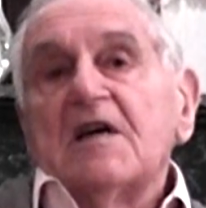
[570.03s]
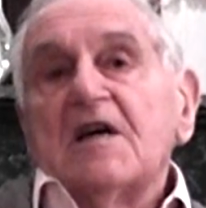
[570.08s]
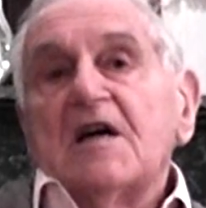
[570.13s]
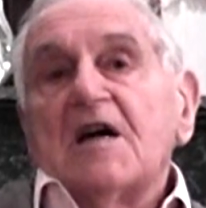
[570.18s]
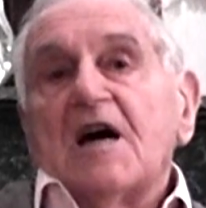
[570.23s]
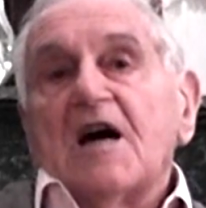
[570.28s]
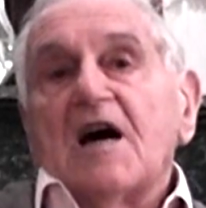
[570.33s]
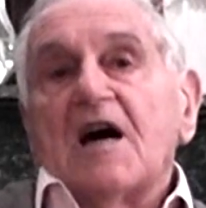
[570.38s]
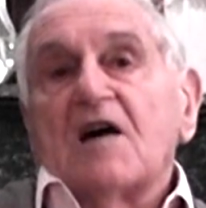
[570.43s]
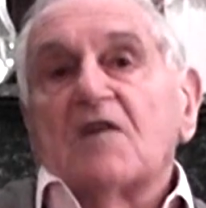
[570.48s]

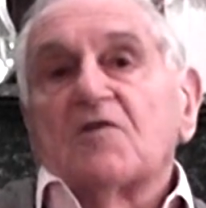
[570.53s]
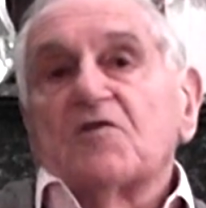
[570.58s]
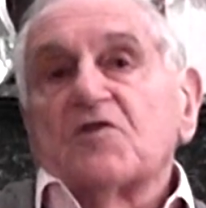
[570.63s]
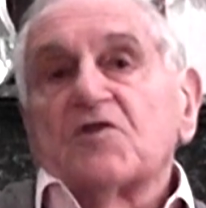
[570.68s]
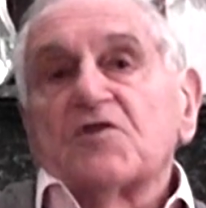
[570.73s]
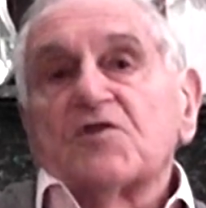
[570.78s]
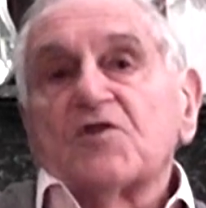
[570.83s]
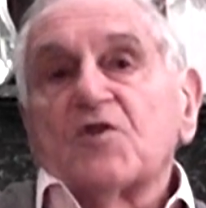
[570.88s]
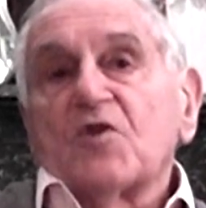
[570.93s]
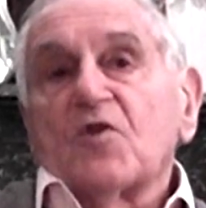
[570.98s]
how
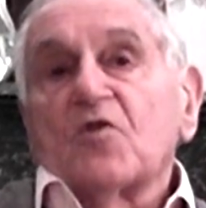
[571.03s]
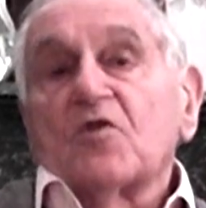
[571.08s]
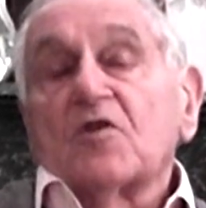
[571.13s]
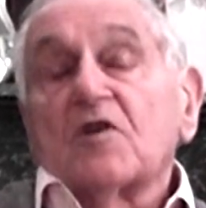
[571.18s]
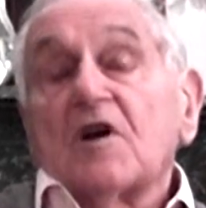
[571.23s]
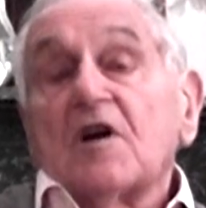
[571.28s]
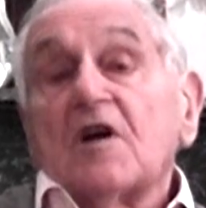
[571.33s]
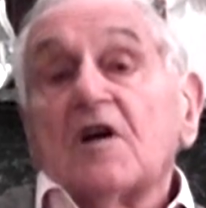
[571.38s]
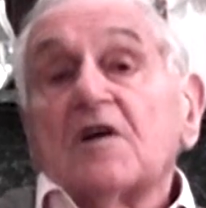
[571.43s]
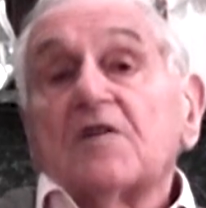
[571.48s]
does your
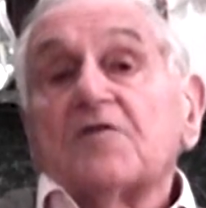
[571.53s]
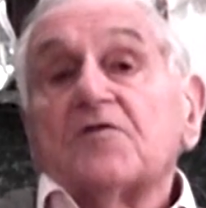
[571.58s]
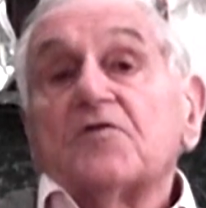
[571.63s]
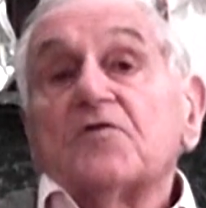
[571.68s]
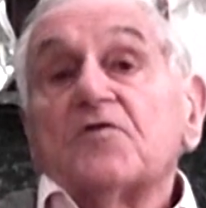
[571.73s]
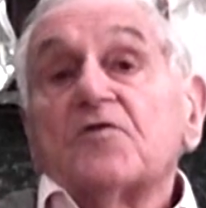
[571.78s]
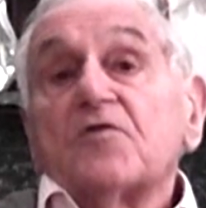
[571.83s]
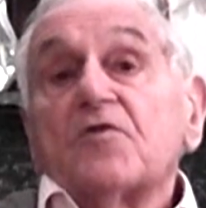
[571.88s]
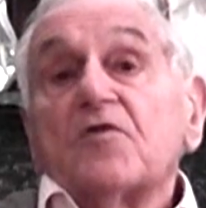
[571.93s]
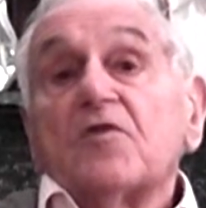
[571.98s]

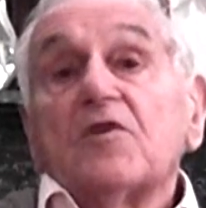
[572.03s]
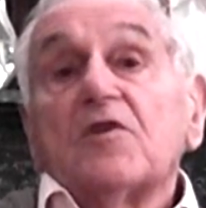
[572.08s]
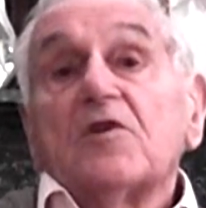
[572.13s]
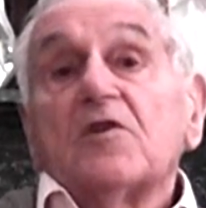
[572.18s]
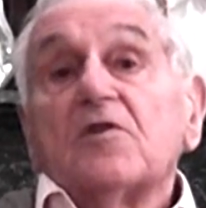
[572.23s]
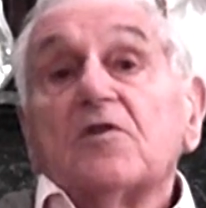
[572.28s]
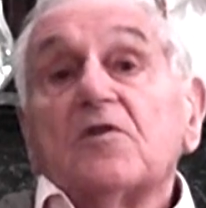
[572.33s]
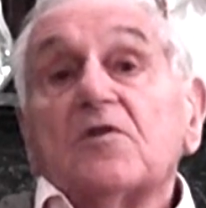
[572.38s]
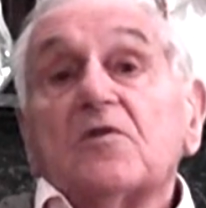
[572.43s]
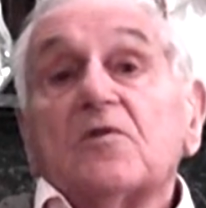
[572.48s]
garden
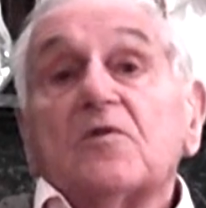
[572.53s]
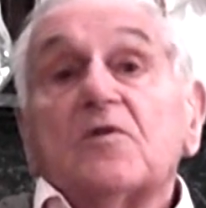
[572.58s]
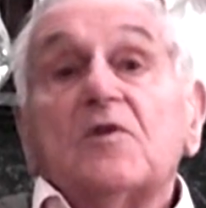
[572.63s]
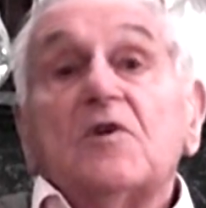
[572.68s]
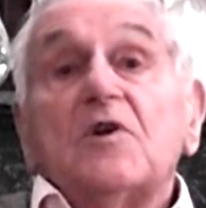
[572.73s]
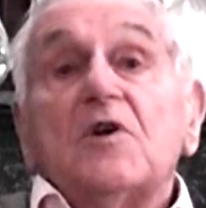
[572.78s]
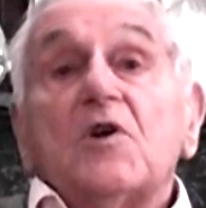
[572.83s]
grow?